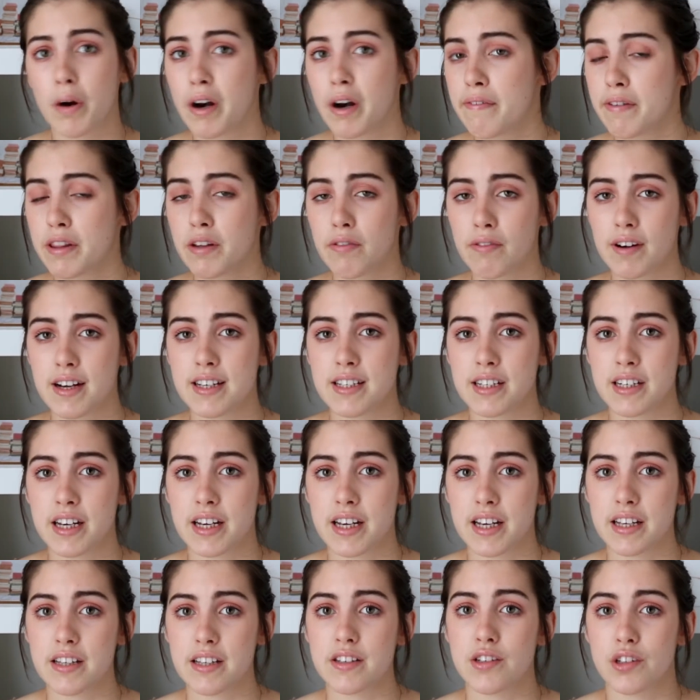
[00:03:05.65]
Whatever the reason
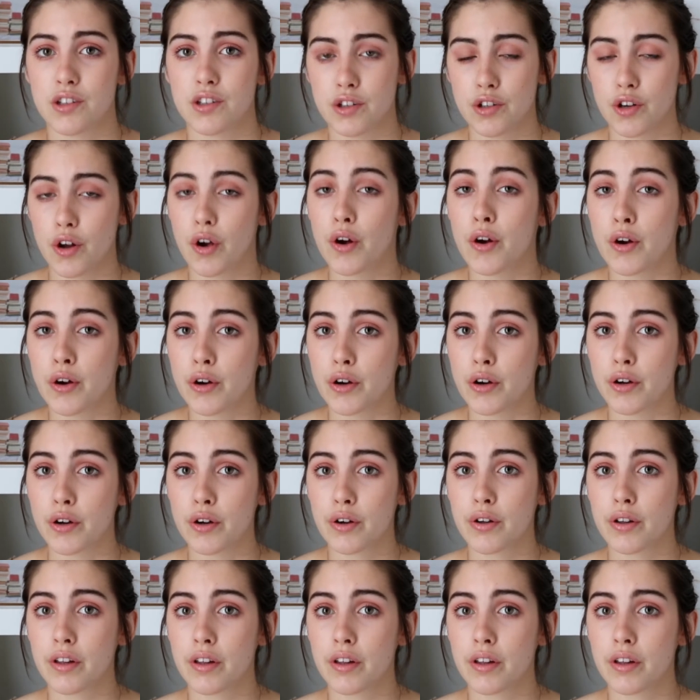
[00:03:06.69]
is, know